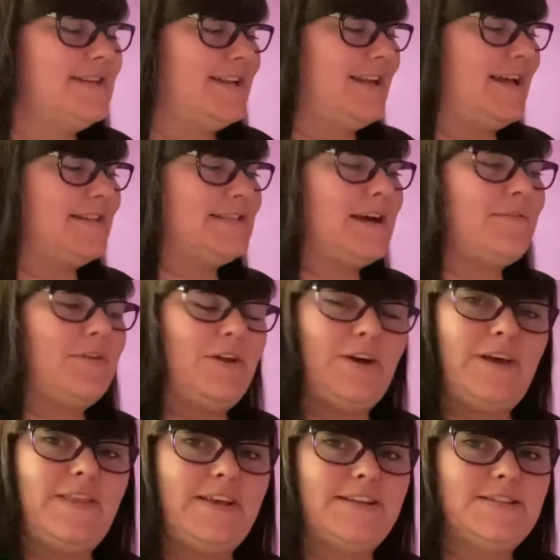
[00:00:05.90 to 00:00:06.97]
let's have a look
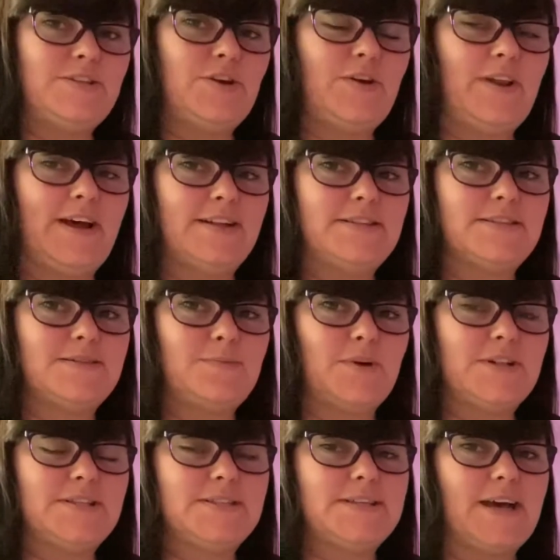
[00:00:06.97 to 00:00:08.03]
at these two letters,
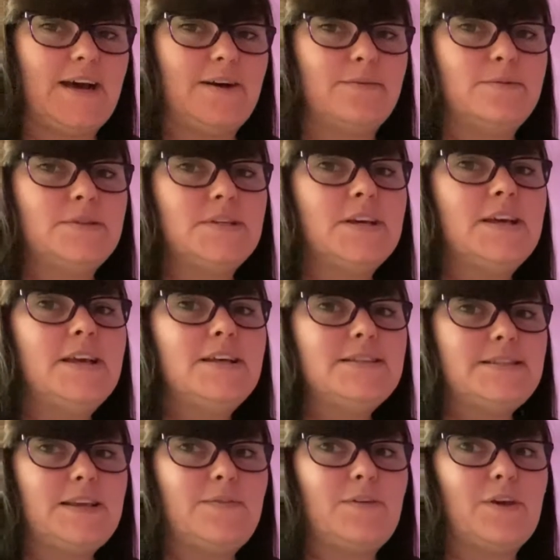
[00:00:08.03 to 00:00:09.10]
one sound.
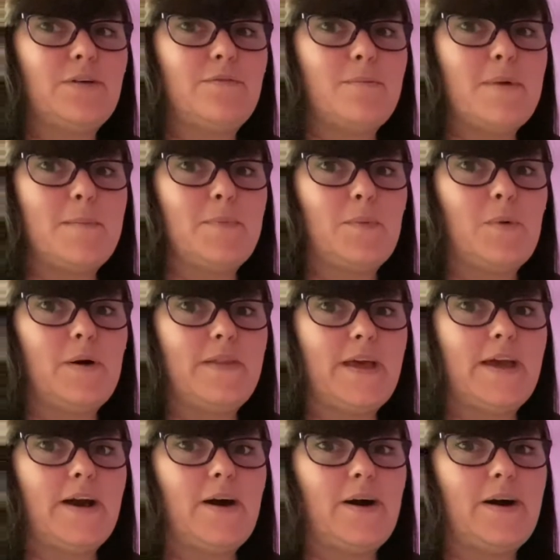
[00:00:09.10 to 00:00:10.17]
See if you can remember what
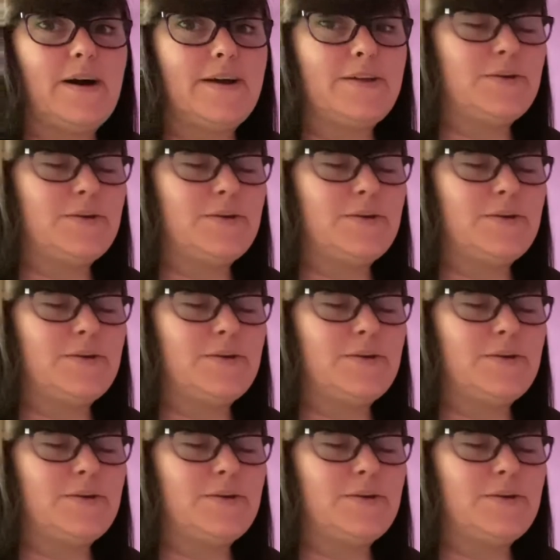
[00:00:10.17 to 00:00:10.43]
they are. Are you